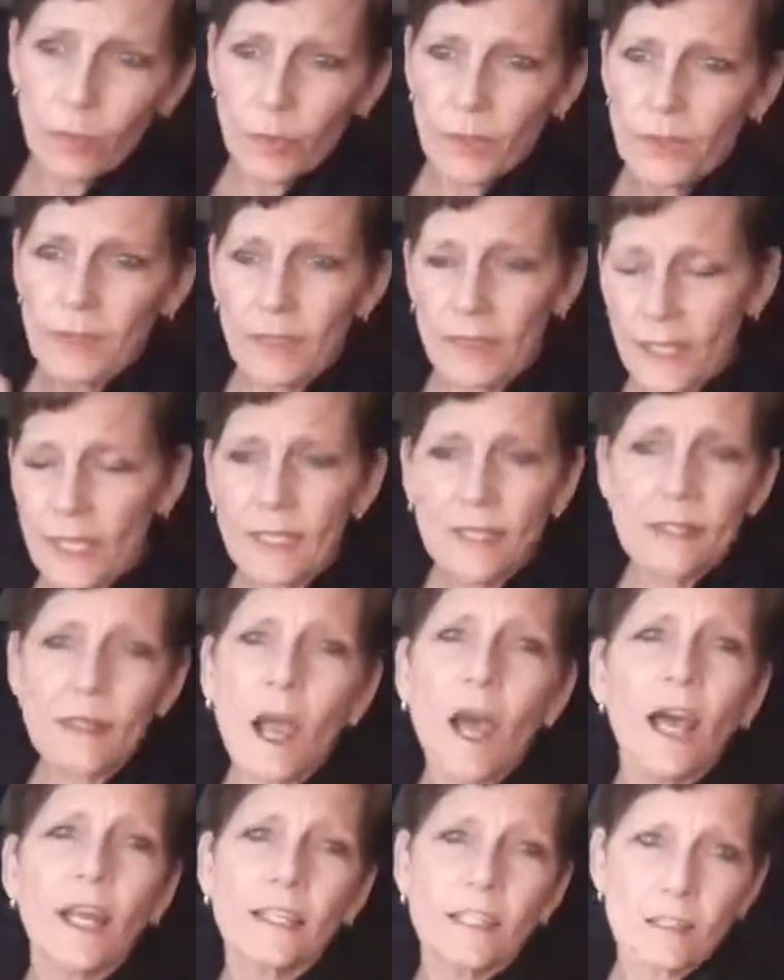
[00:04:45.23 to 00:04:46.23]
with these
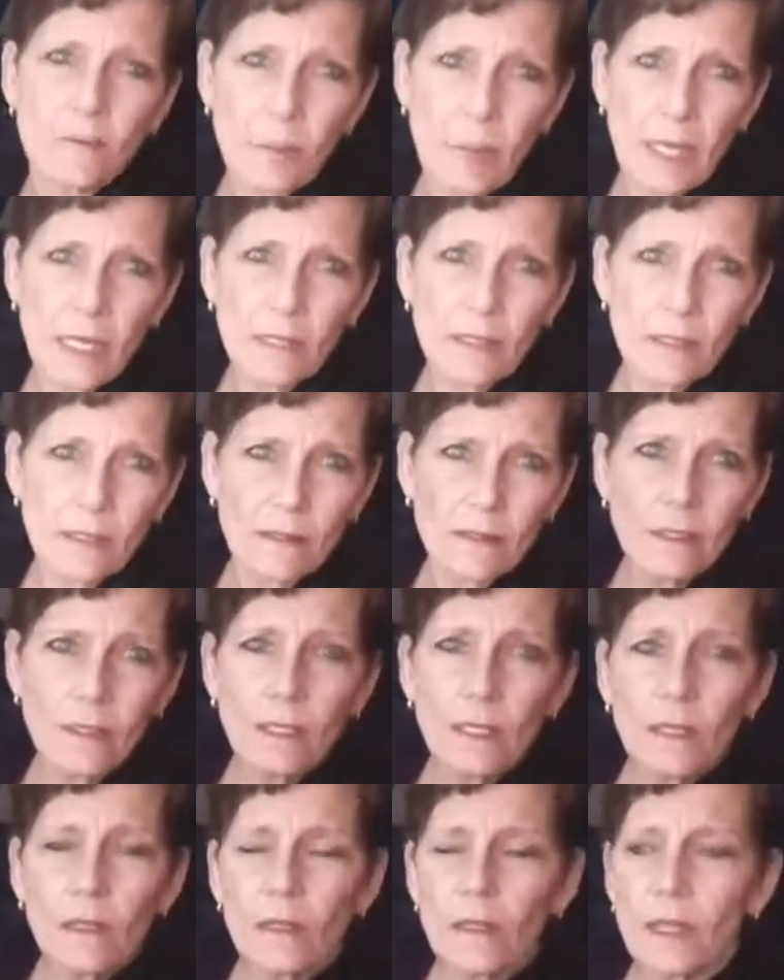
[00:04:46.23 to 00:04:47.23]
kinds of paints
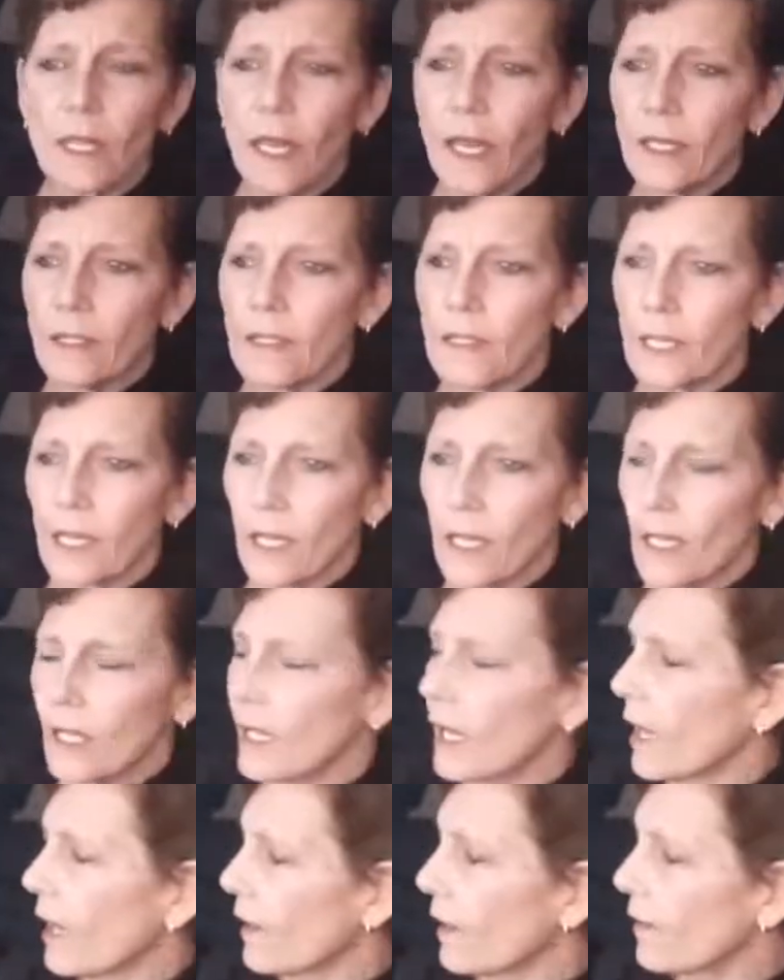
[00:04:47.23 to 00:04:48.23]
that uh,
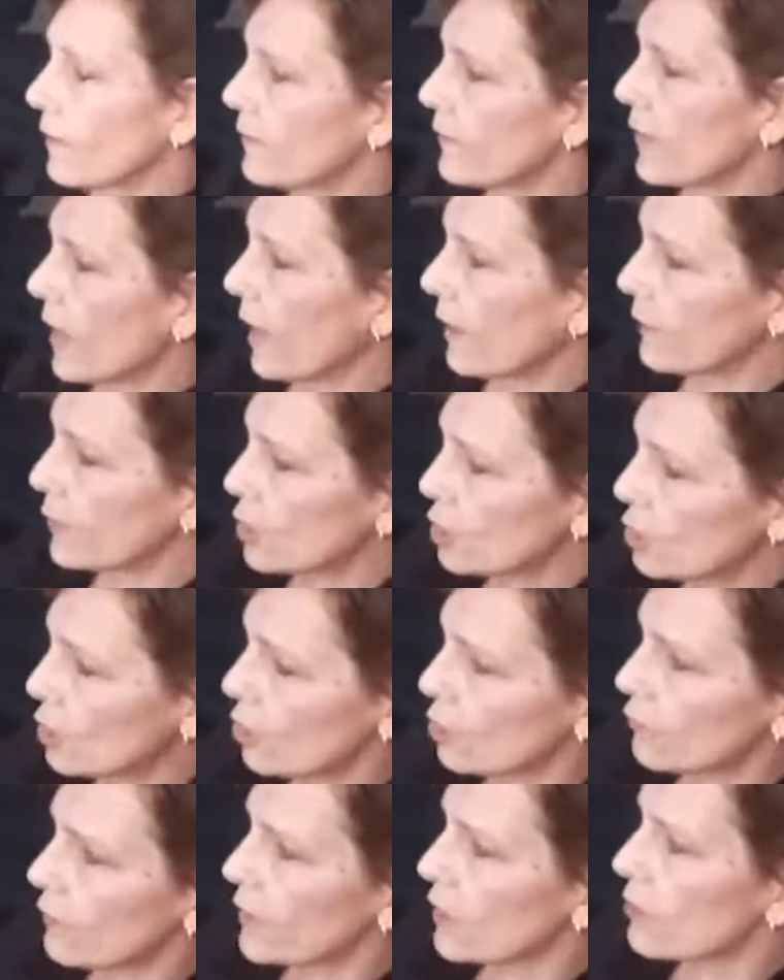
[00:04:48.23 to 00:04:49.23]
have have the
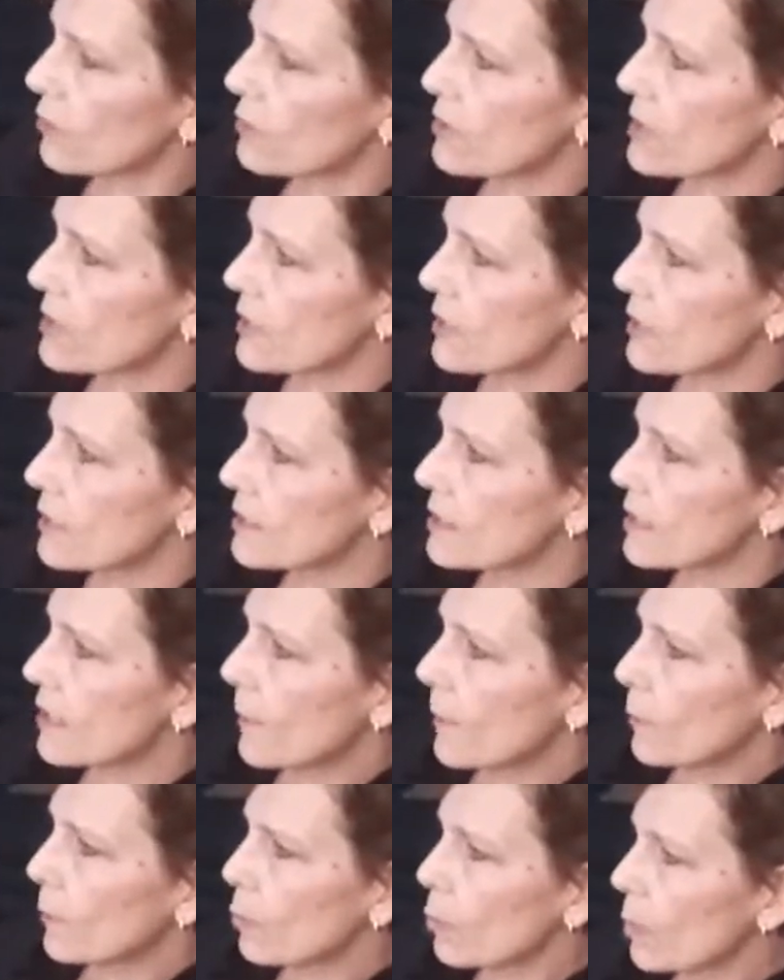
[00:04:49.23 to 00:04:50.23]
no VOCs.
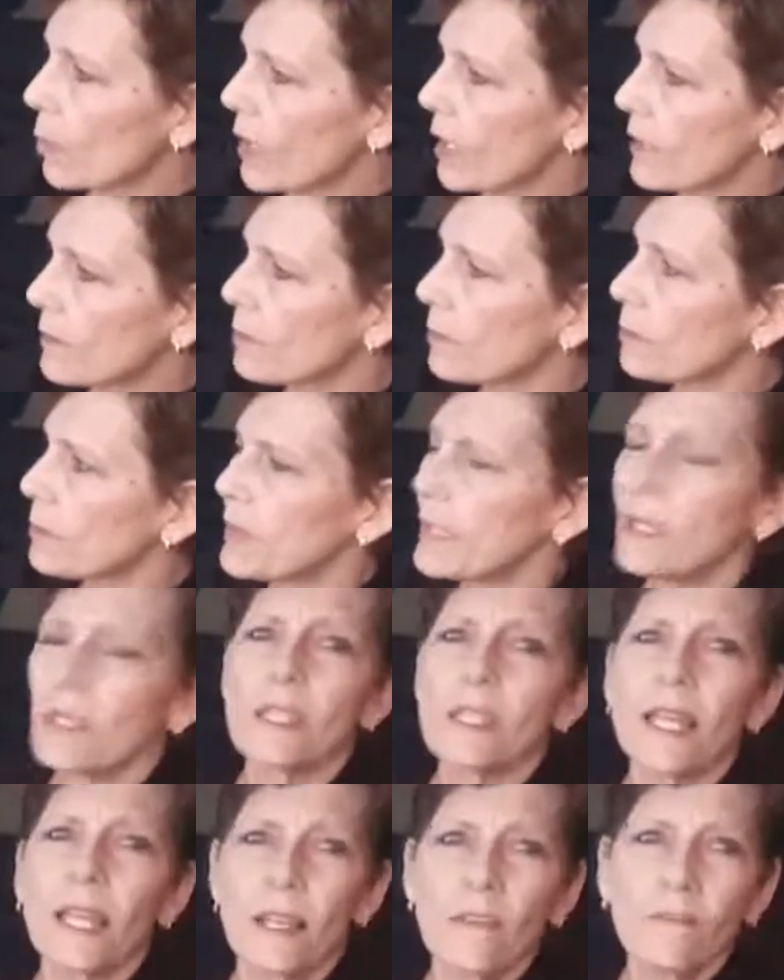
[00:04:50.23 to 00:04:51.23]
One because
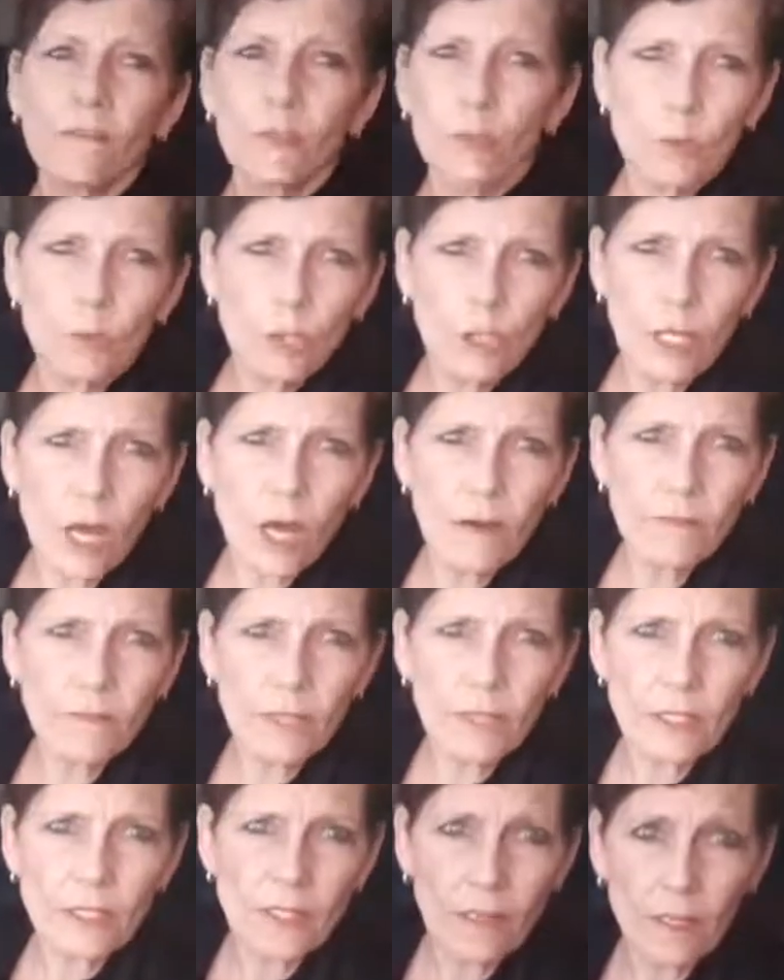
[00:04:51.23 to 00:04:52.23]
then I feel more
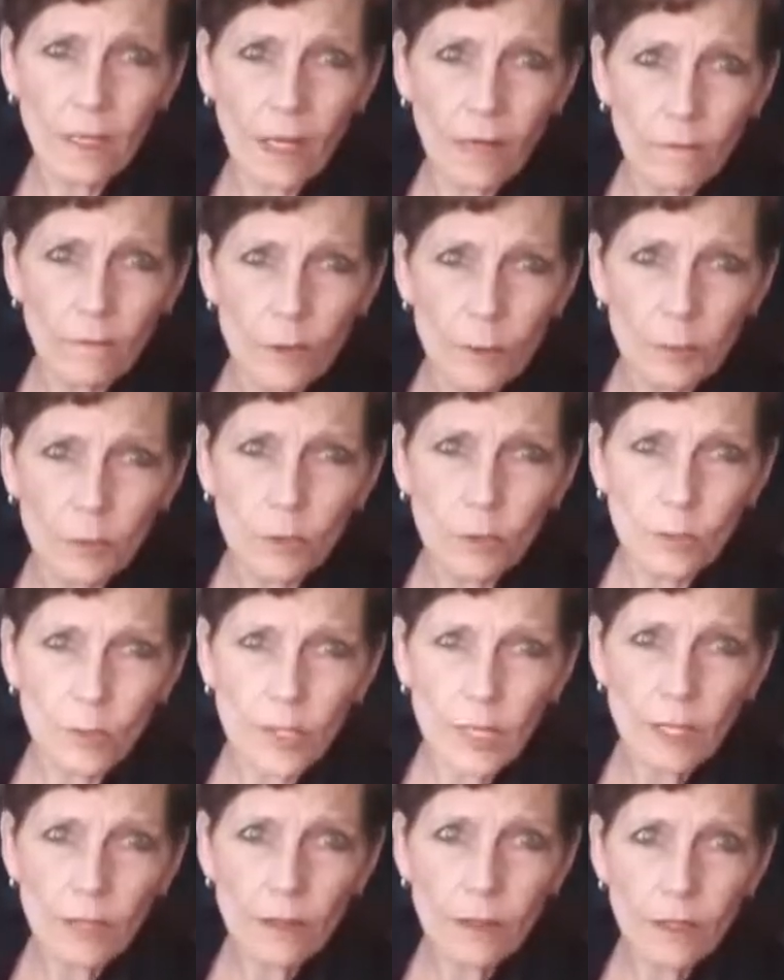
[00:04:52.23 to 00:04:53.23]
confident and comfortable
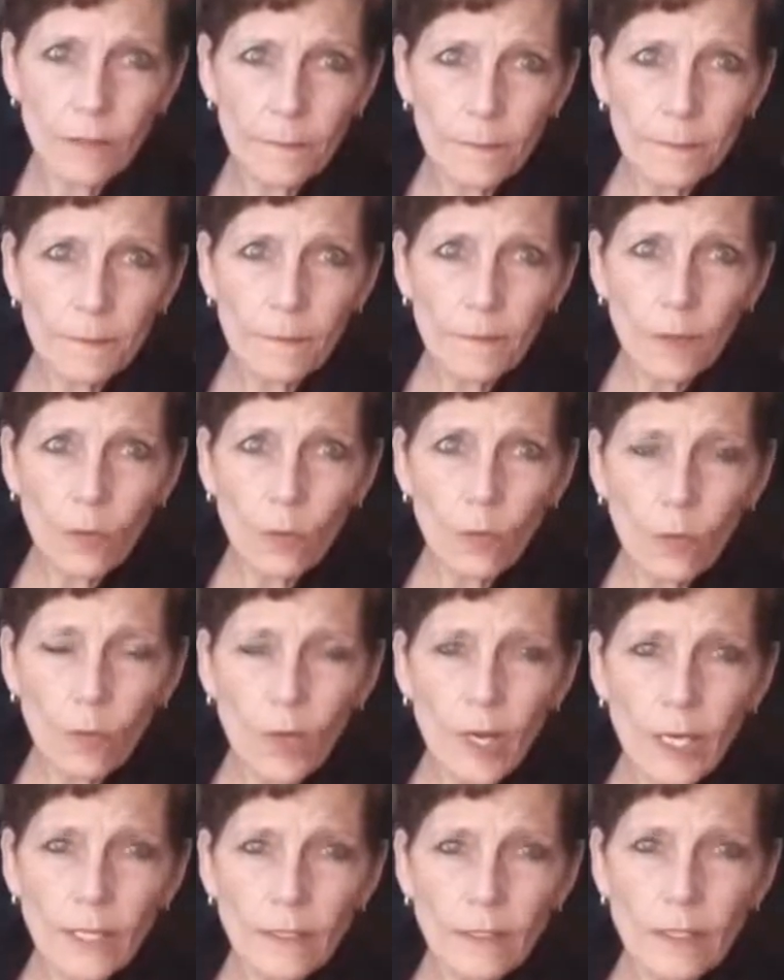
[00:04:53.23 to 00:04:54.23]
with
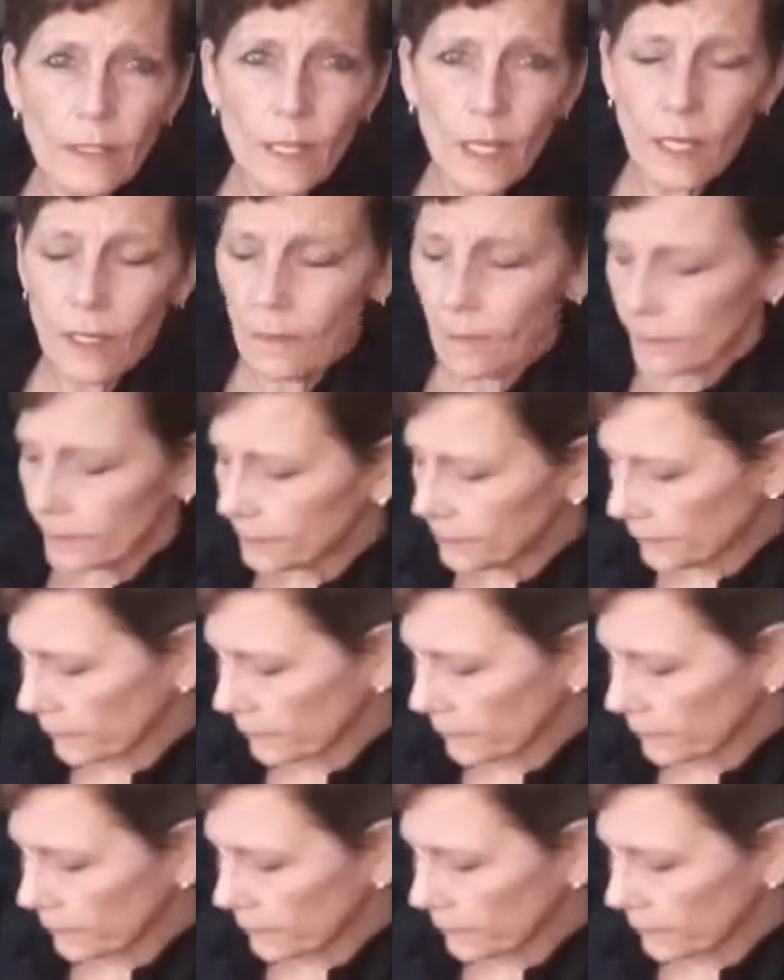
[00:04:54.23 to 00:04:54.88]
what um,